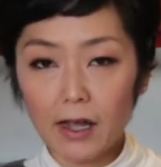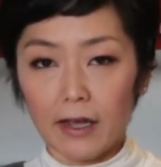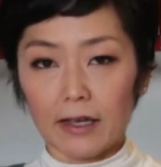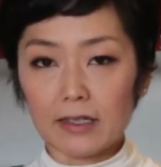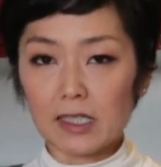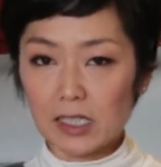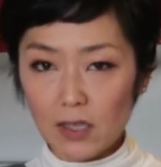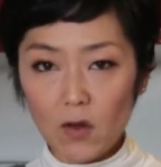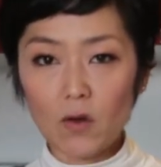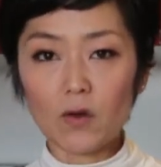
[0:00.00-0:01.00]
It's
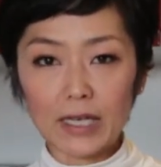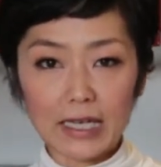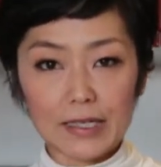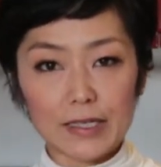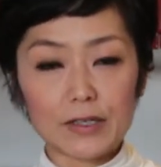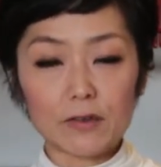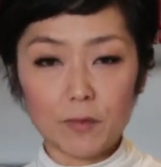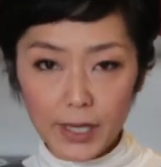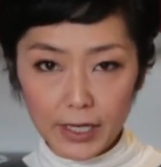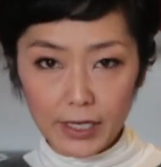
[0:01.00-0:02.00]
so easy to
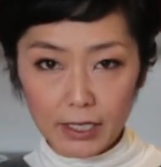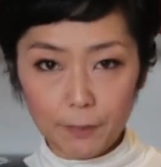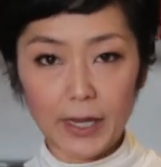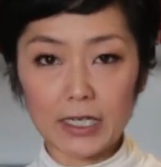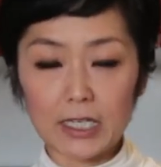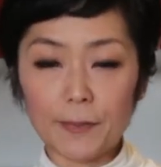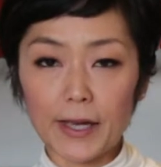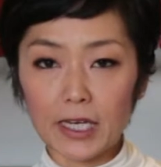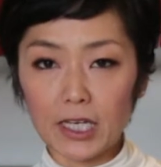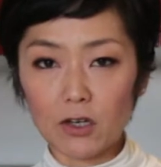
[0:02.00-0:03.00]
make, but
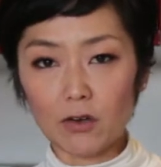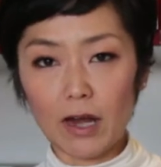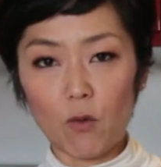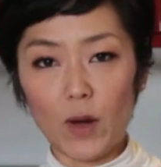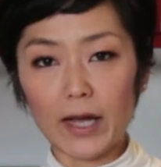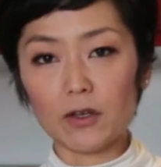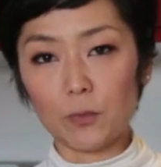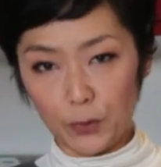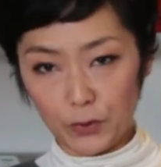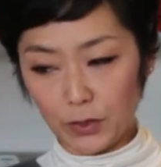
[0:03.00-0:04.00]
depending on what you
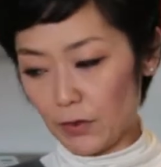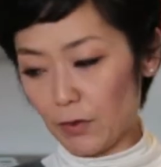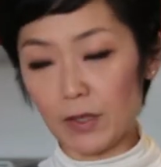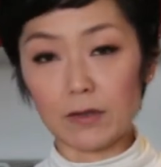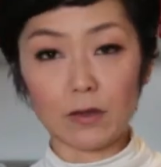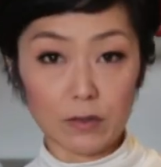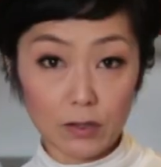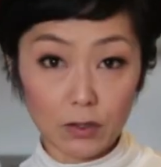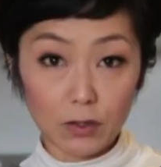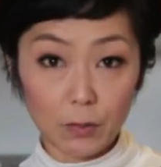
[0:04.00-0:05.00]
put in the miso
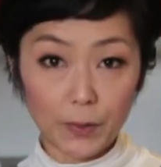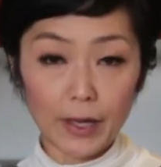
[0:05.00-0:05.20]
soup,